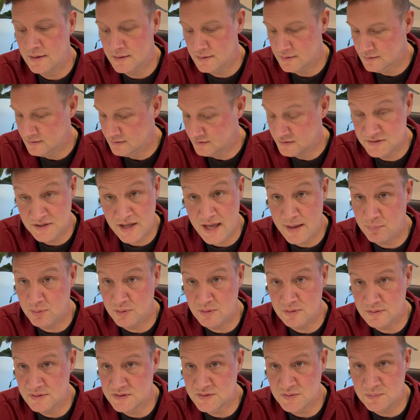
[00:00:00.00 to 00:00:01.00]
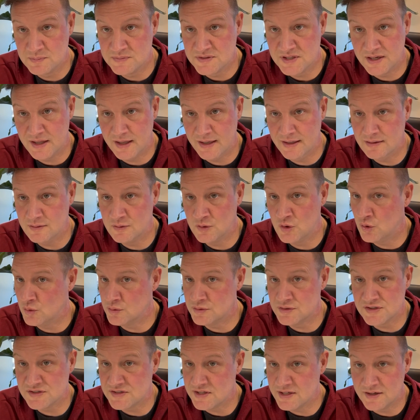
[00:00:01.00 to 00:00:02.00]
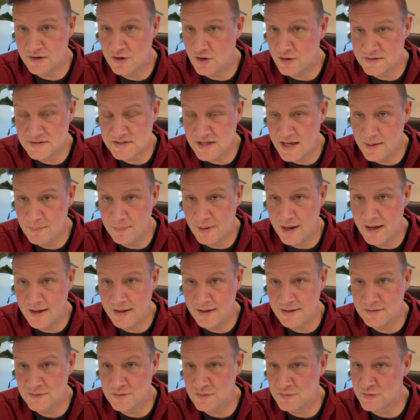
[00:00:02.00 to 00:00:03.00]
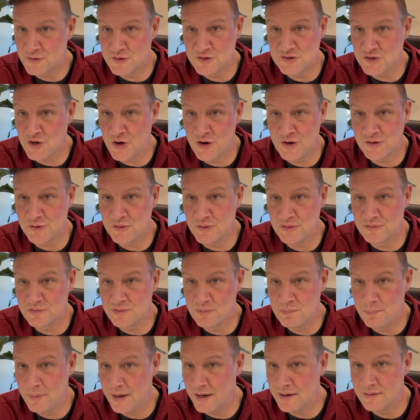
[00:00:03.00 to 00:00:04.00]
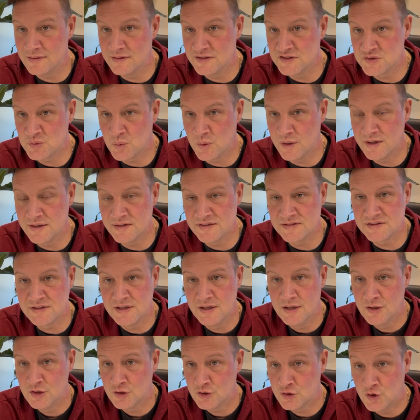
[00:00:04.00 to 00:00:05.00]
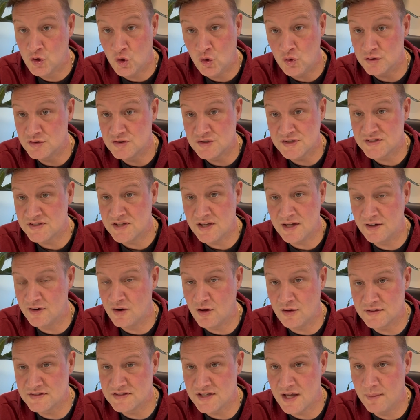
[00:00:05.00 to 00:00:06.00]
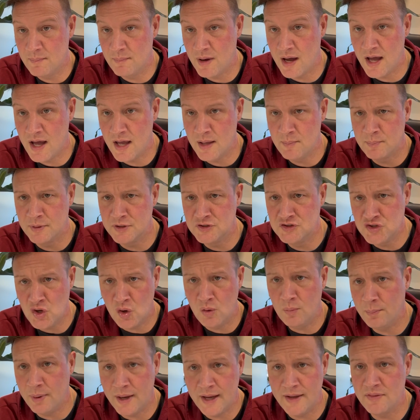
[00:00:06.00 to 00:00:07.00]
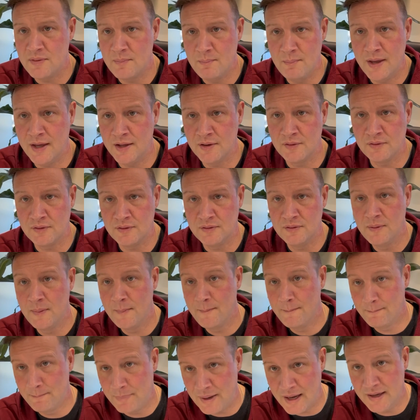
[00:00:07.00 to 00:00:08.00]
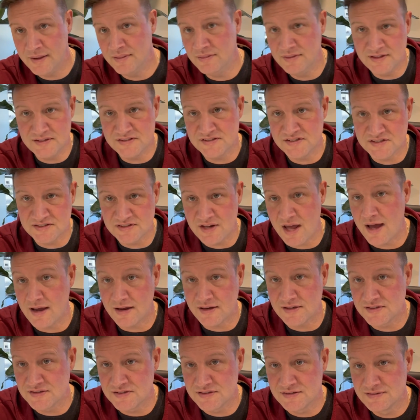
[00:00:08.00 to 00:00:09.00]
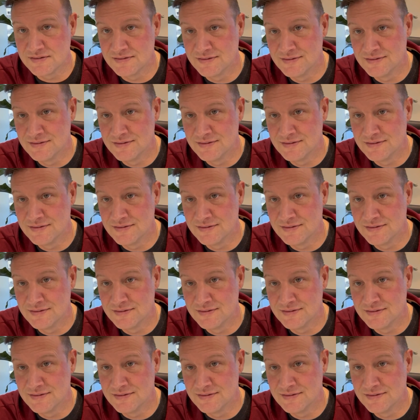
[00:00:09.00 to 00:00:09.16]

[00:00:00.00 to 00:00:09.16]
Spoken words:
Example is from today. Gold just hit an all-time high, and the first article from Barron's was, gold just hit an all-time high, but don't buy the metal, buy these stocks.